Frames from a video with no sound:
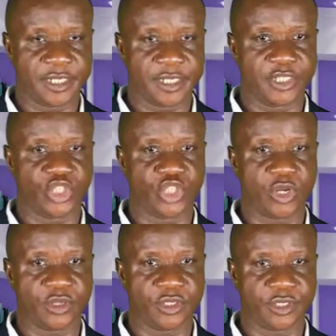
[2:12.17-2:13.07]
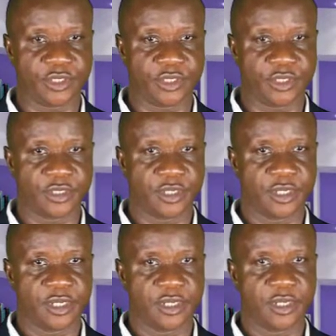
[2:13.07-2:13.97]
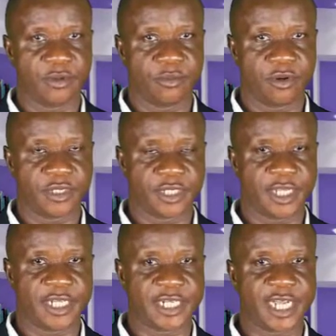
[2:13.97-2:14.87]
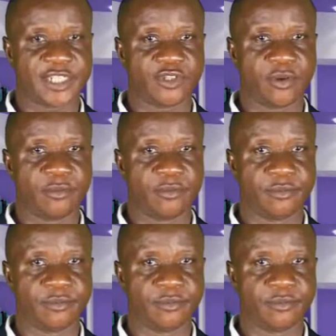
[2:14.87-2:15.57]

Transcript: is short, but it has some